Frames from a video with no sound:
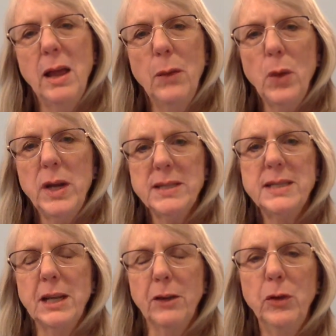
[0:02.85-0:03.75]
I wanted to
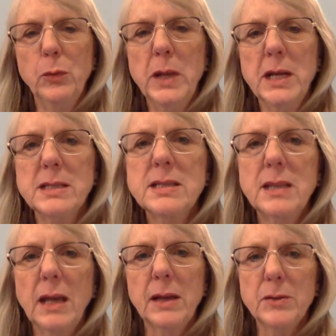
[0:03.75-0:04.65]
take a few minutes
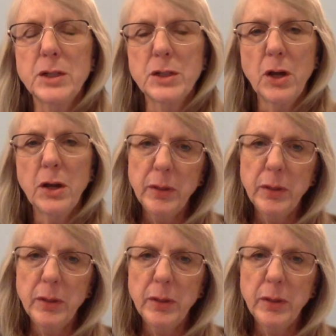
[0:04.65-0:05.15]
to talk